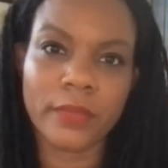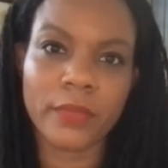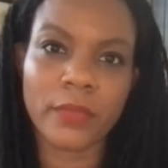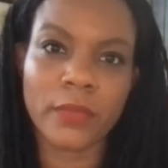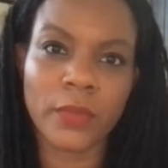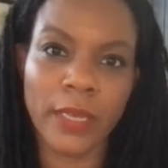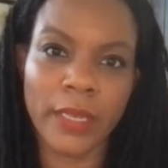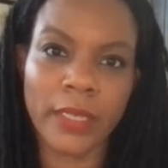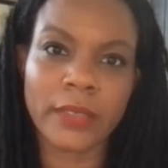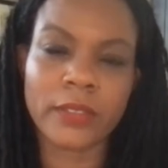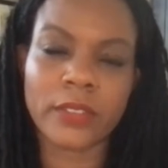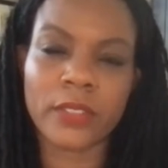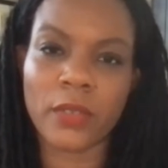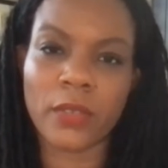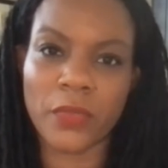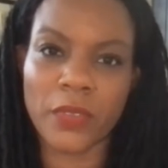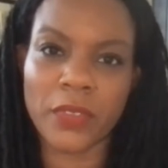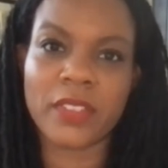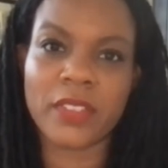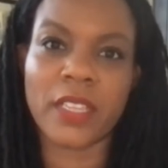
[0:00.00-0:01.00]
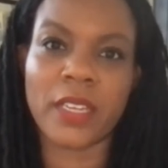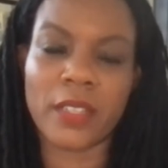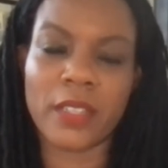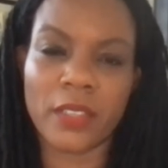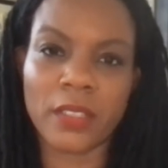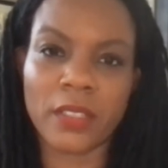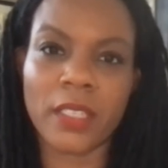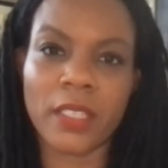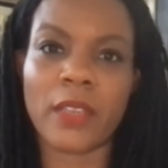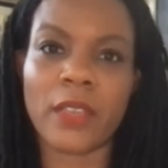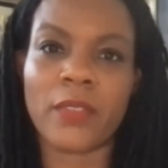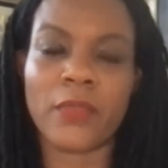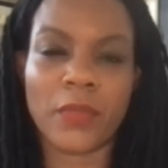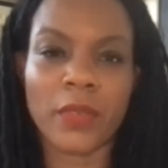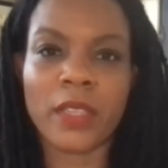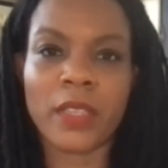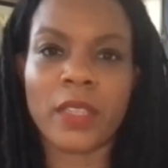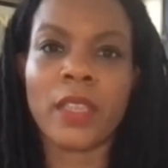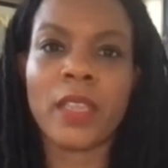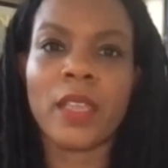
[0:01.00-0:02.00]
right? So we stayed if
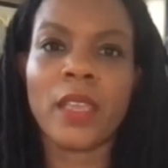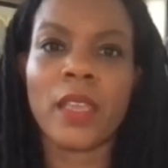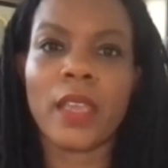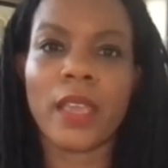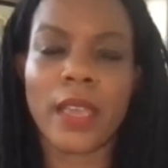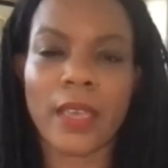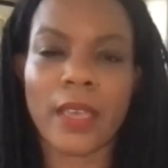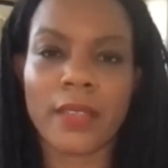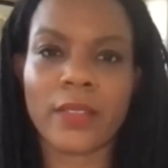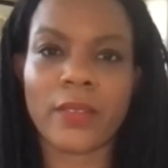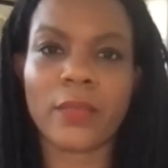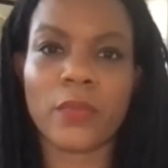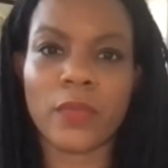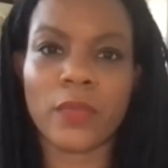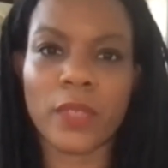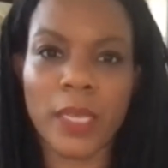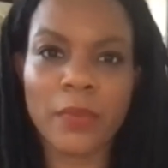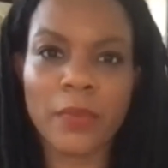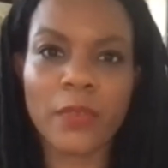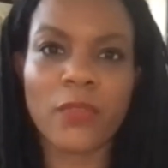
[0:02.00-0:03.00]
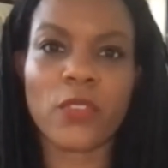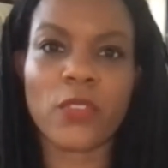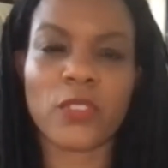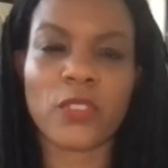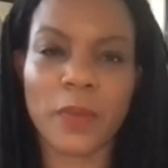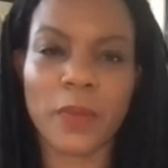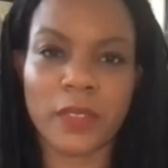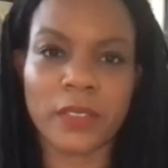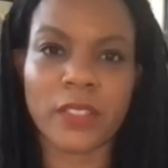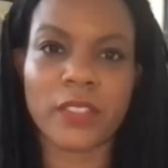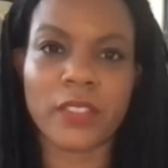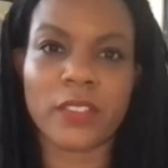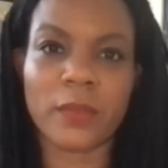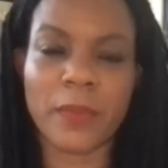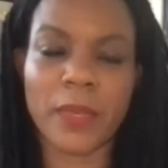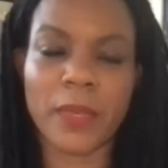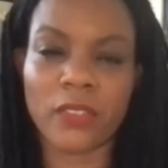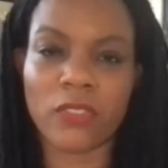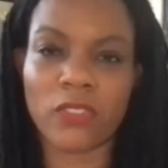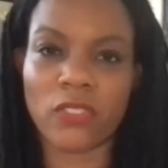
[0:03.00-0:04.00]
we had the labor force
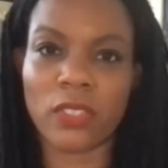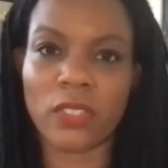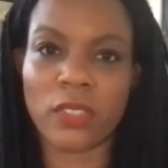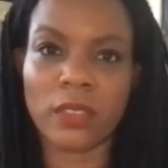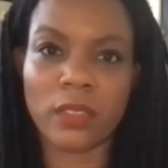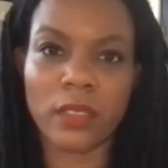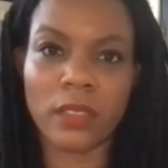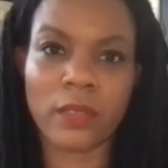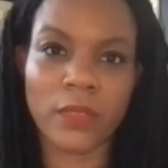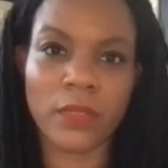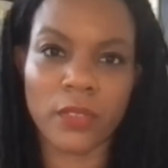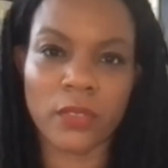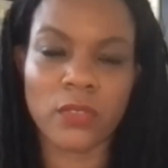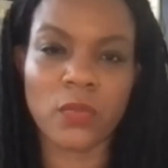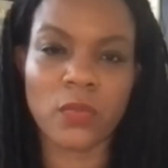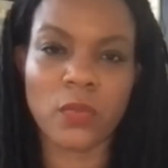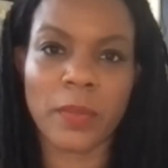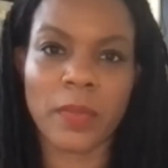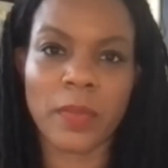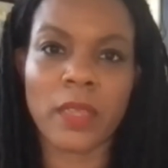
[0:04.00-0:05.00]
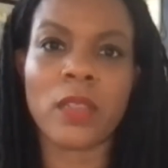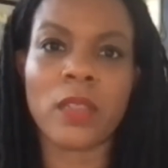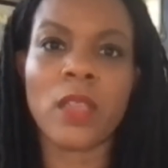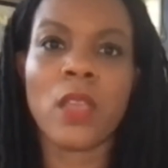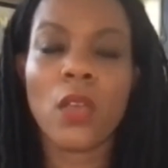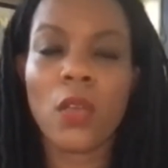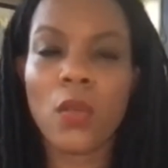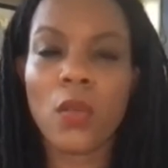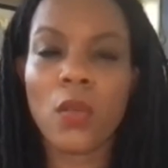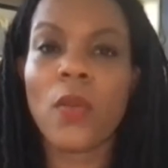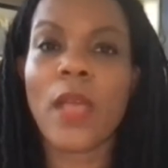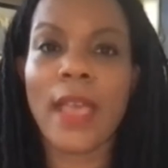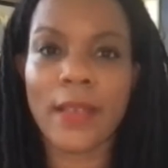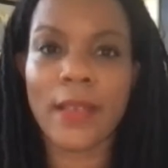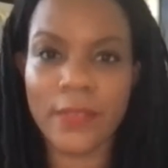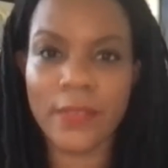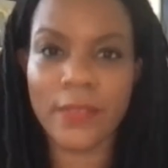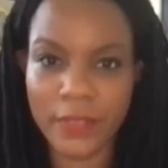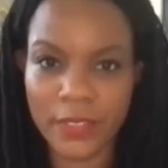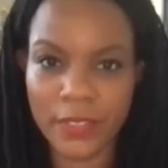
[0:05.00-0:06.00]
participation of those women who
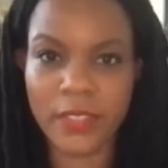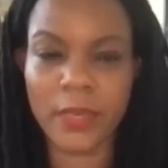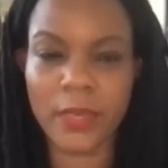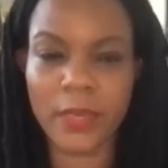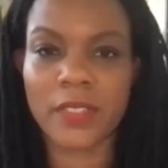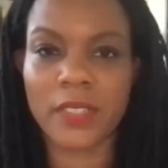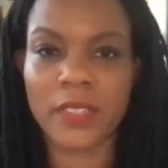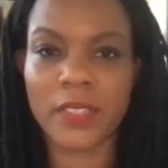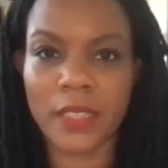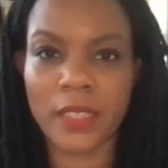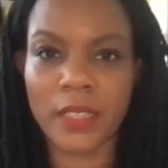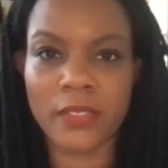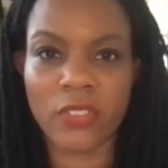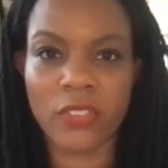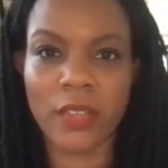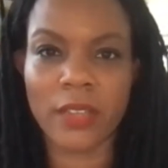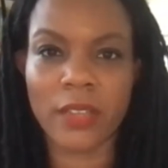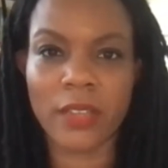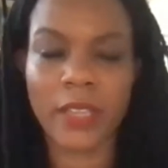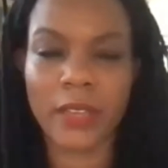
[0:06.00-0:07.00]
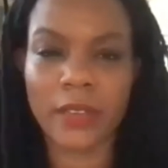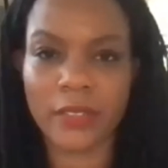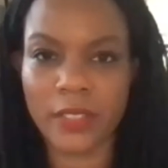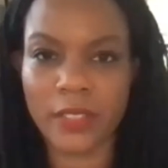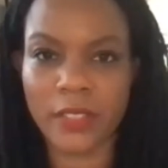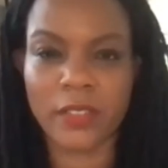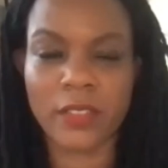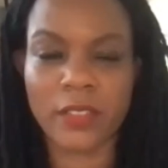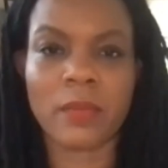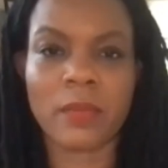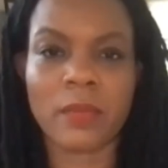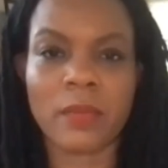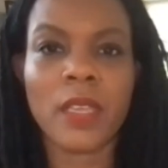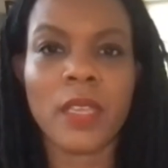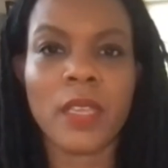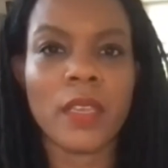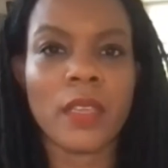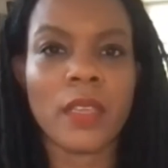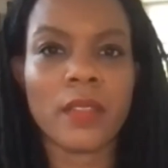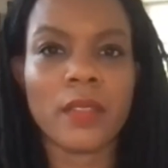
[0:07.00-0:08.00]
have a subsidized childcare system,
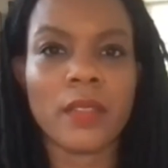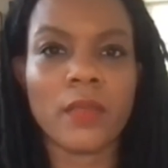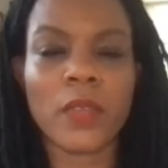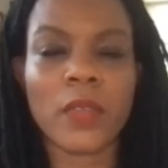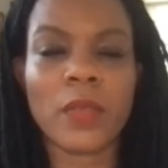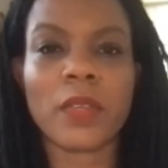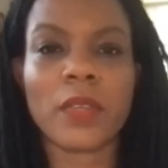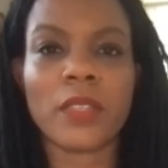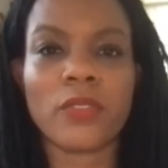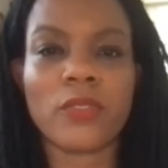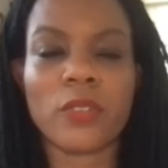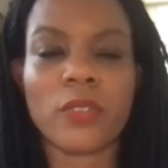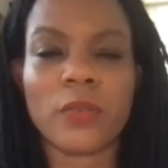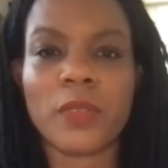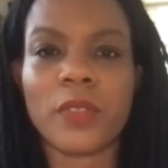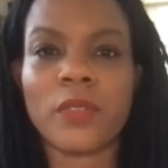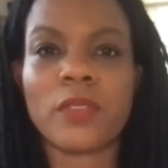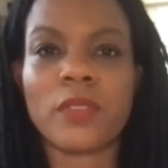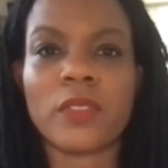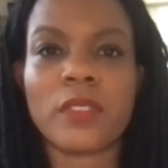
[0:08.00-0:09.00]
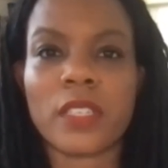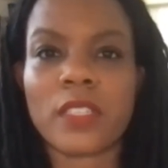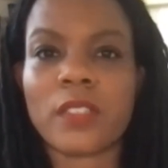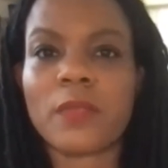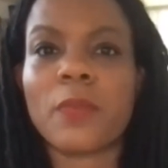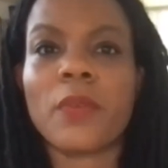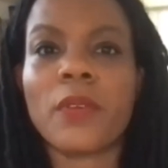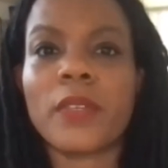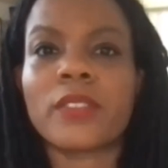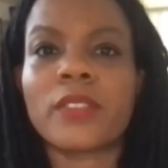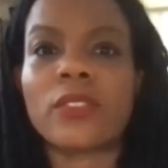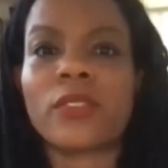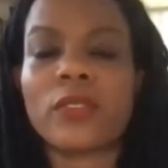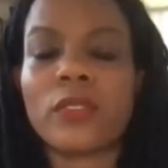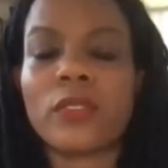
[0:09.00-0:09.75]
we would contribute $16